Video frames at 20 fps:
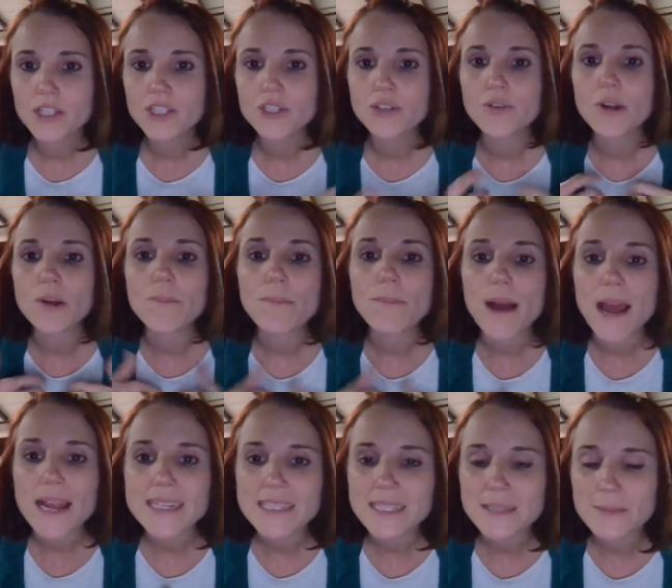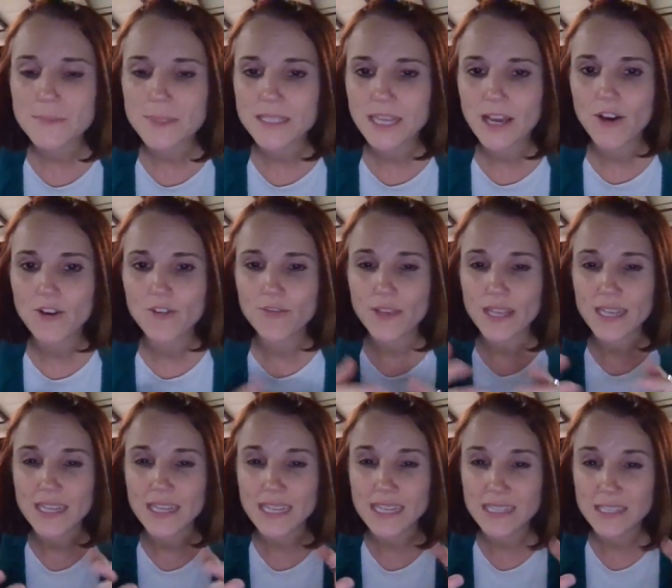to remind himself
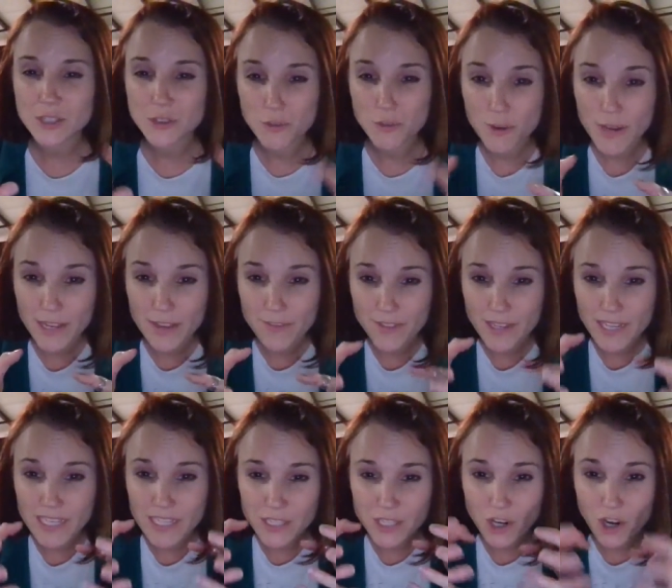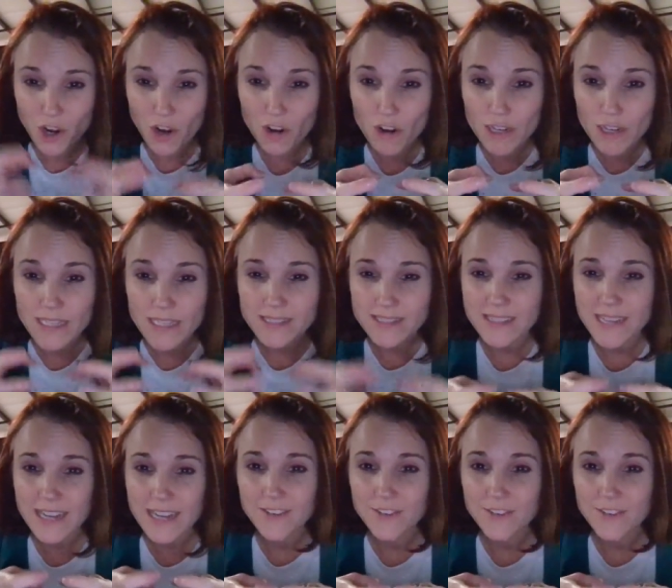in his grief, in his current
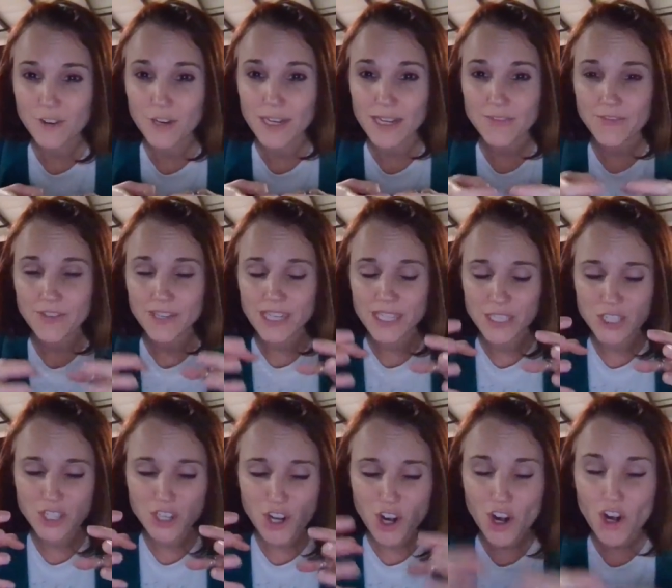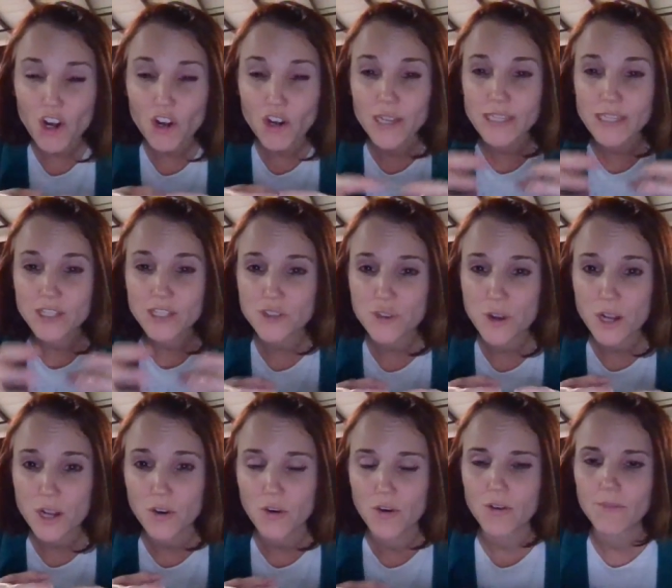state of grief, in his current
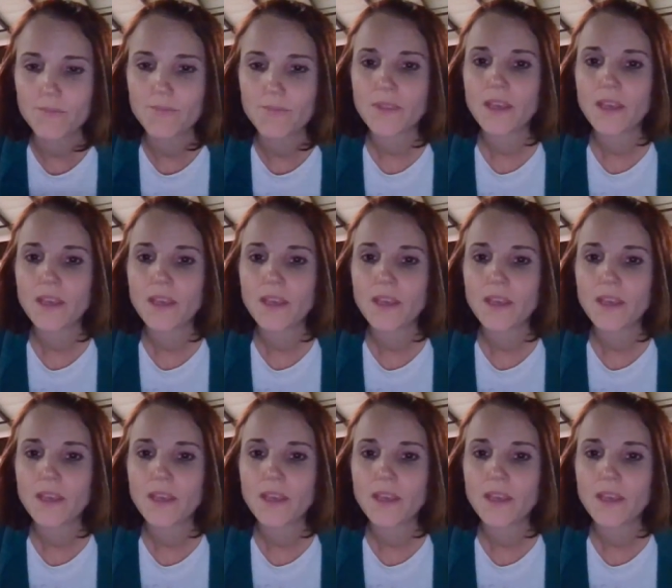struggle.